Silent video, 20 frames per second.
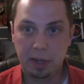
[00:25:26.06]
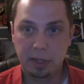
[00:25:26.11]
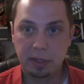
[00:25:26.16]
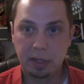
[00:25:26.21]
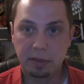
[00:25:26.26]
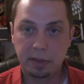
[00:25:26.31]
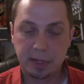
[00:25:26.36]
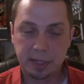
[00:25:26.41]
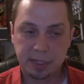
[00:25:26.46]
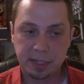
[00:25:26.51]

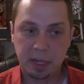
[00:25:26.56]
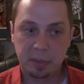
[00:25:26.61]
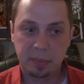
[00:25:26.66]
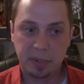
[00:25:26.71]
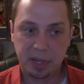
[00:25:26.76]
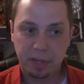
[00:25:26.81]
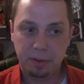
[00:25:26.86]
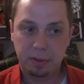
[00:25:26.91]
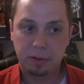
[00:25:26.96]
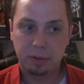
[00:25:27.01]
then they sent
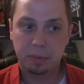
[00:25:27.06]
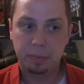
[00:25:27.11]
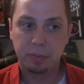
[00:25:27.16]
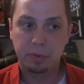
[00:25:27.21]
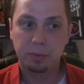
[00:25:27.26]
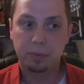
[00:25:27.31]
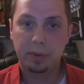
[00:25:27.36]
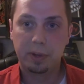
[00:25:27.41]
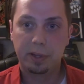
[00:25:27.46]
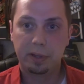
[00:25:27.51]
me
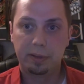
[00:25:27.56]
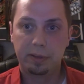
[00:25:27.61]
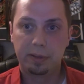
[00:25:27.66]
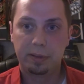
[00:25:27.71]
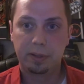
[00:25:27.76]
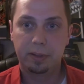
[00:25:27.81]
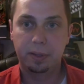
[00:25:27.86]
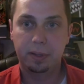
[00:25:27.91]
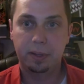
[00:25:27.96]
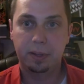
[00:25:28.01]
home
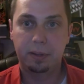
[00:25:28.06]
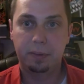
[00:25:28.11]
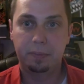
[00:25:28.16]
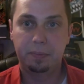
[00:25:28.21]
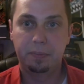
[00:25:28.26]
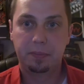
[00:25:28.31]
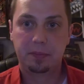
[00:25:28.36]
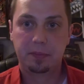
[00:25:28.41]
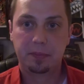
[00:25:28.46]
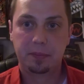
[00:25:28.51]
with a